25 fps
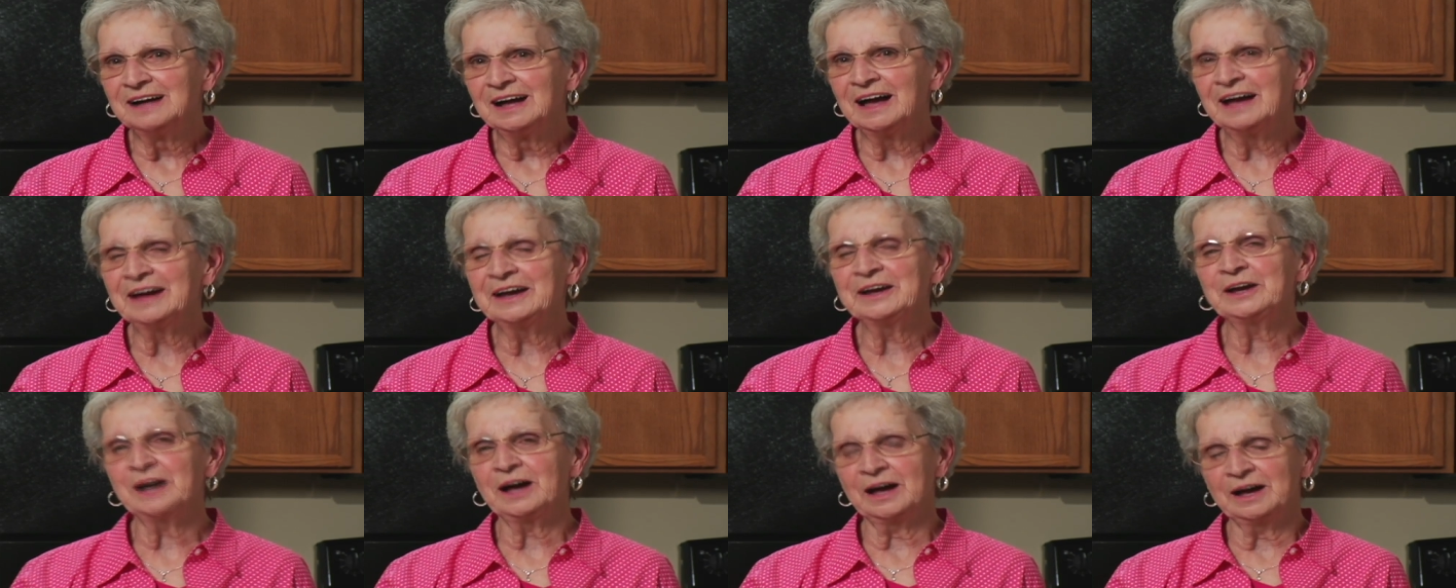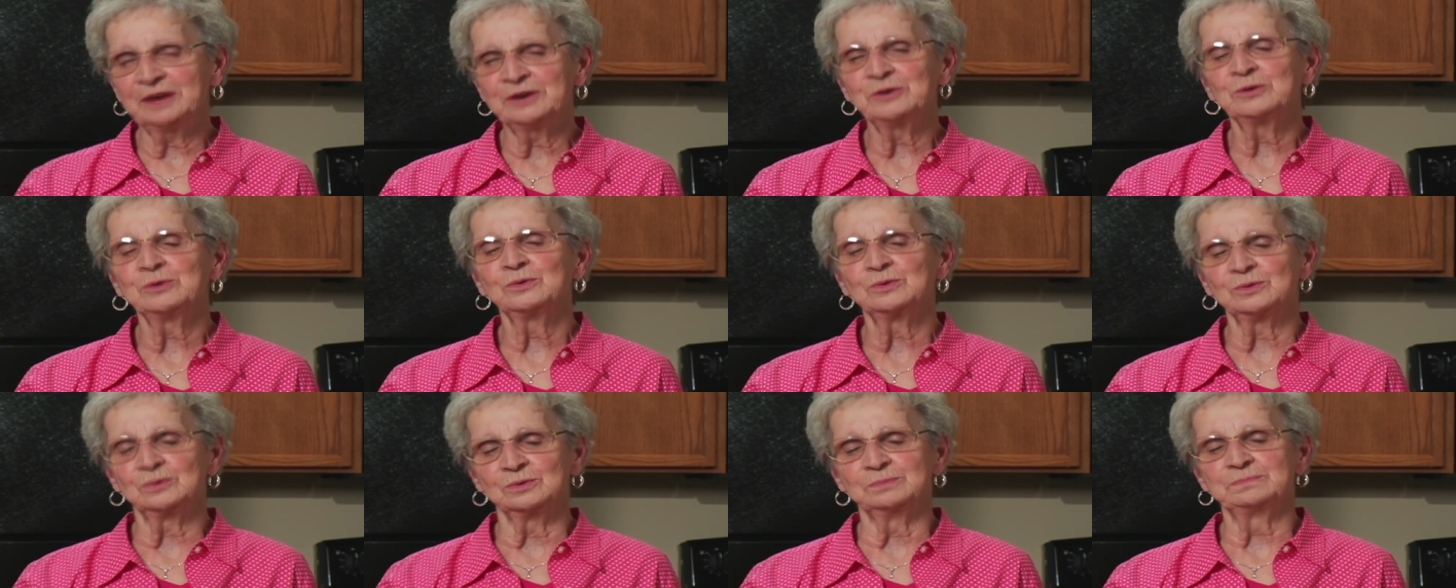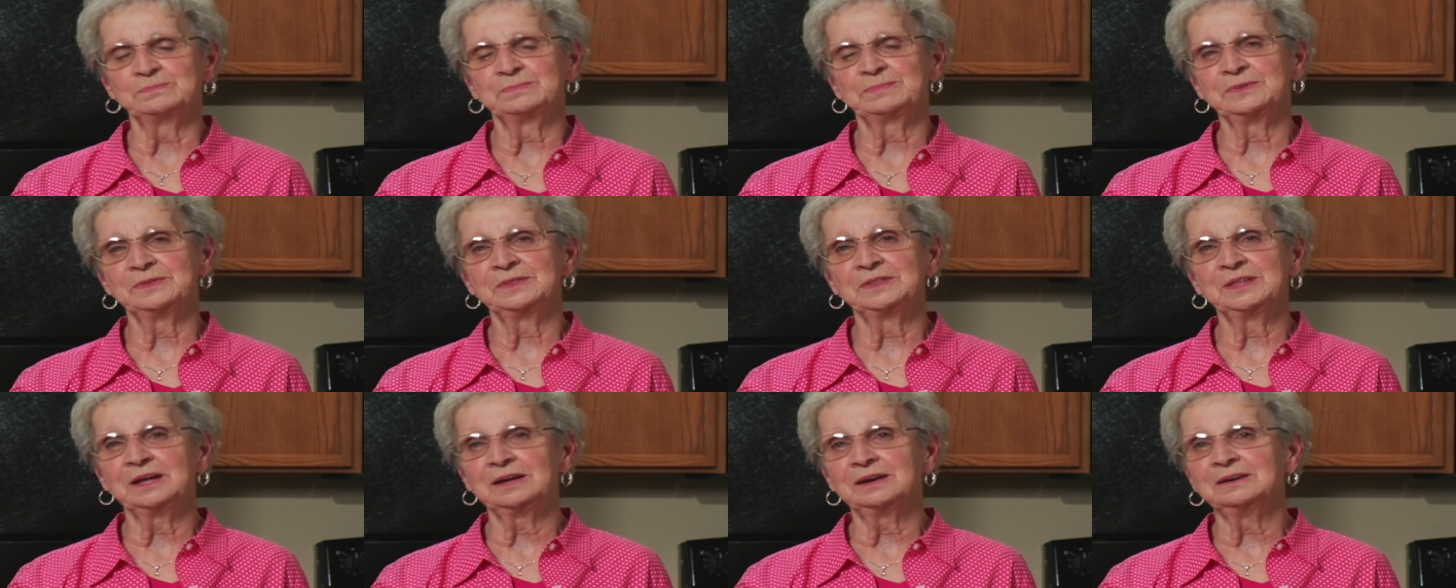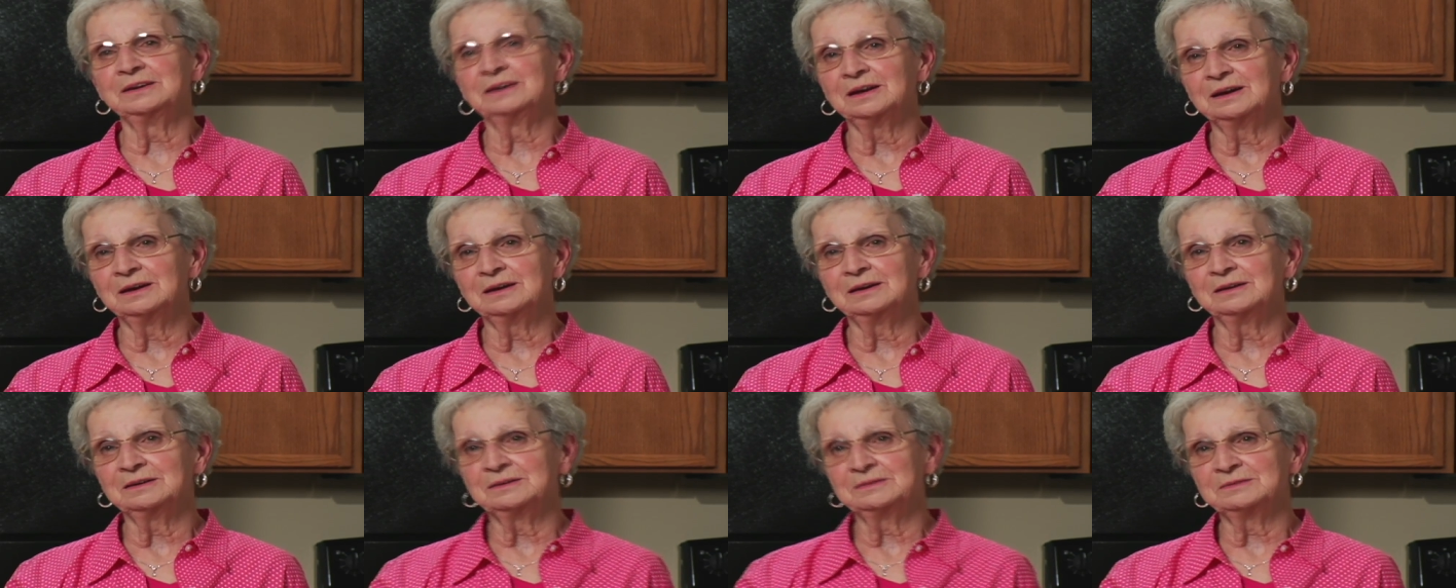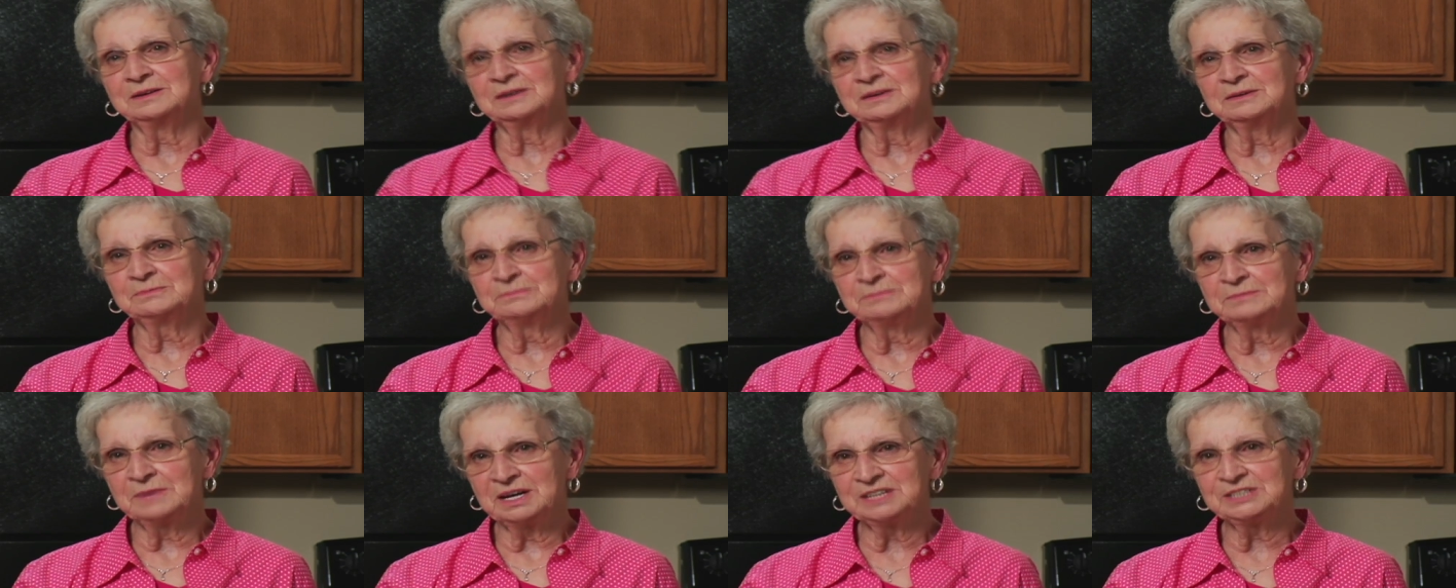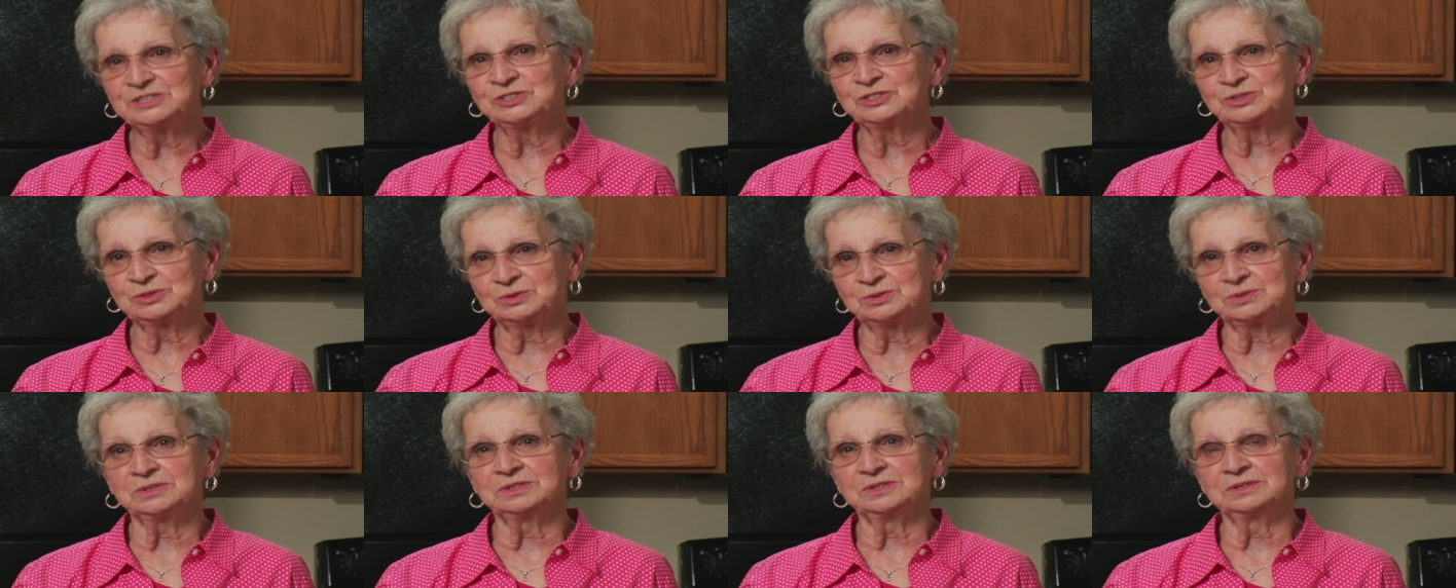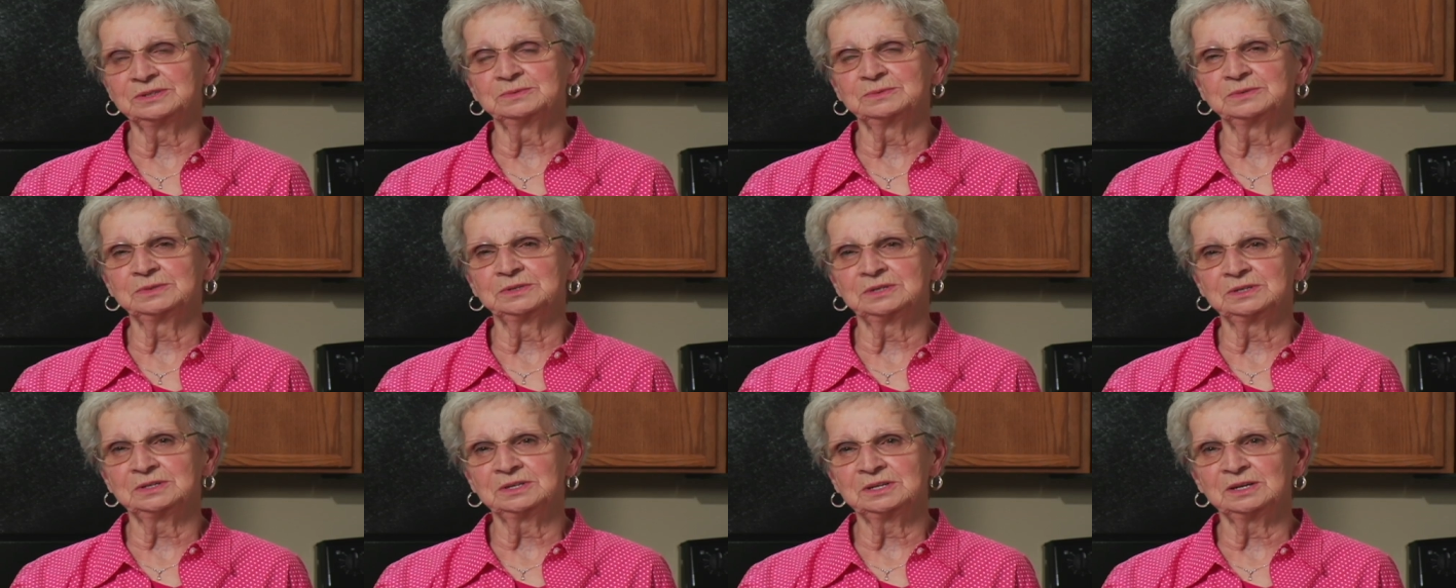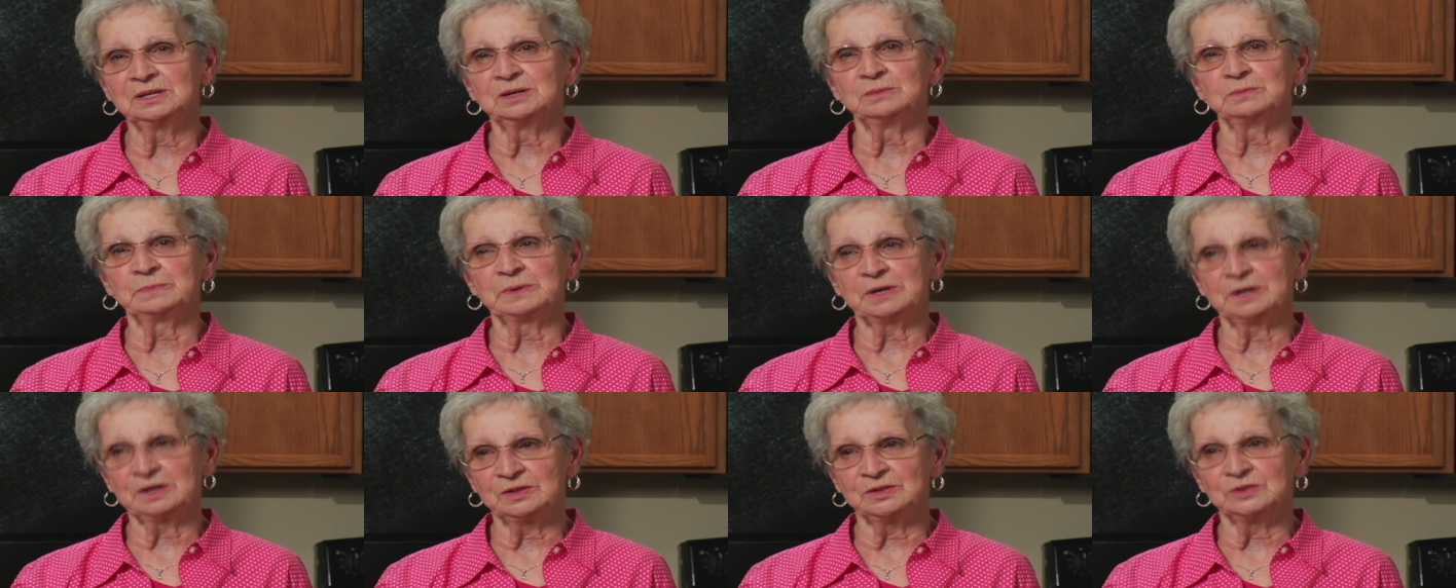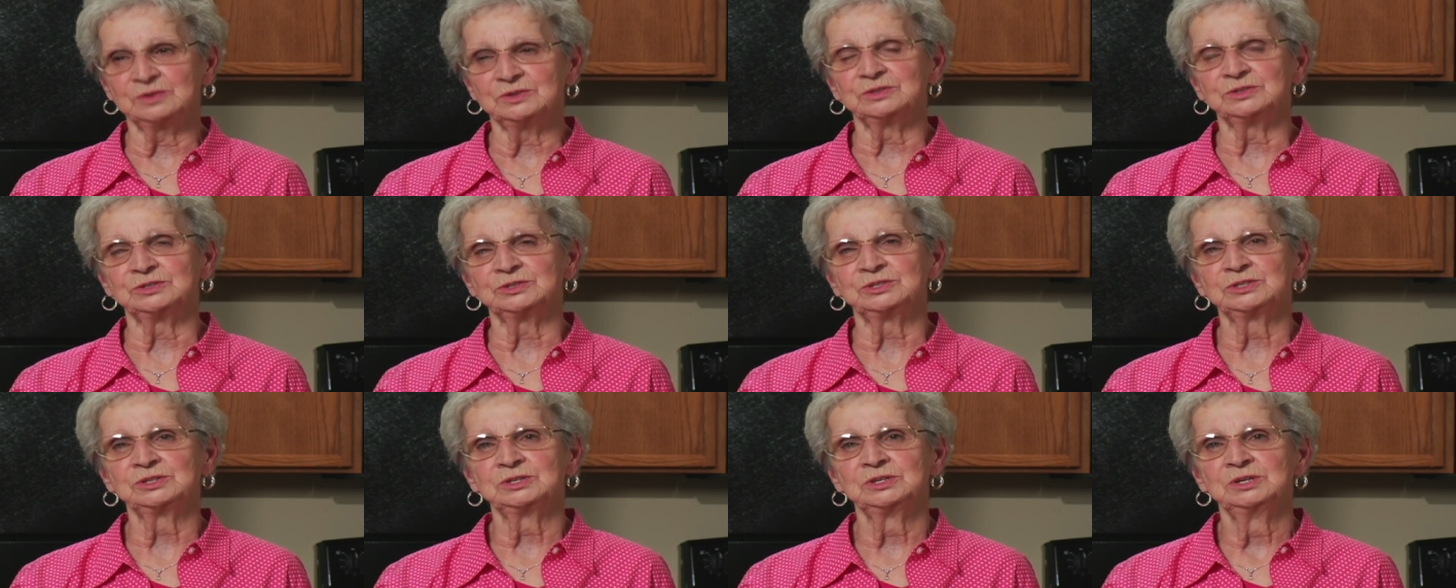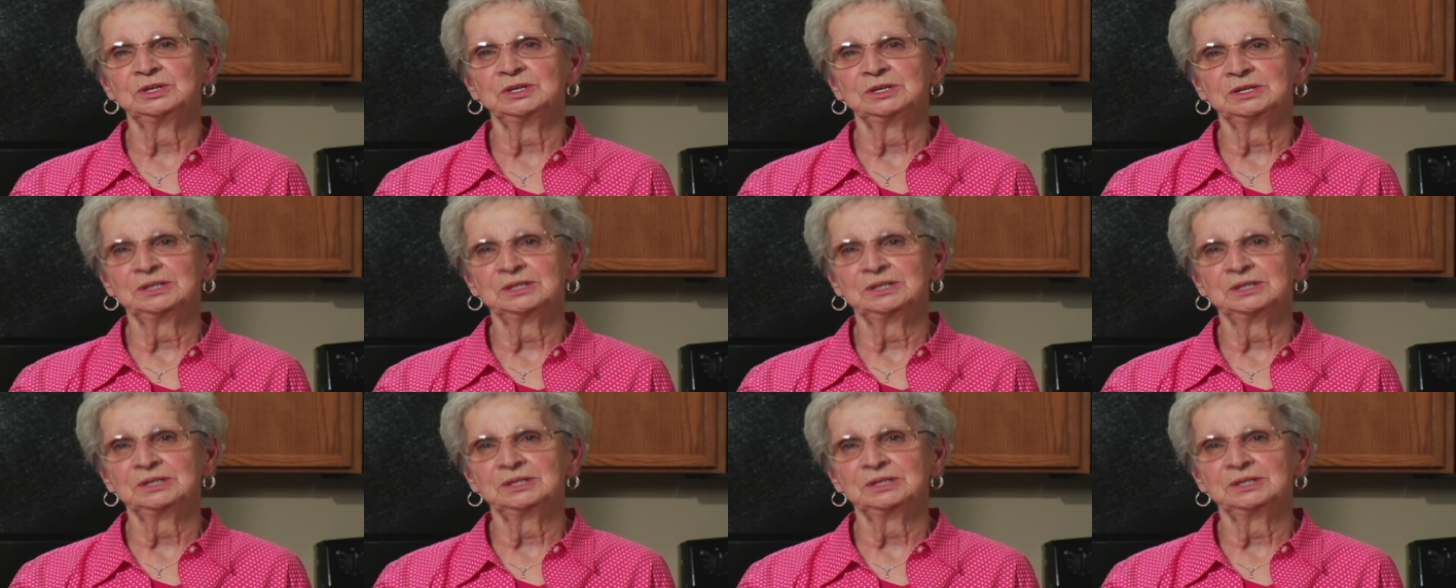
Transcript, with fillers: I, I hope that my story will help others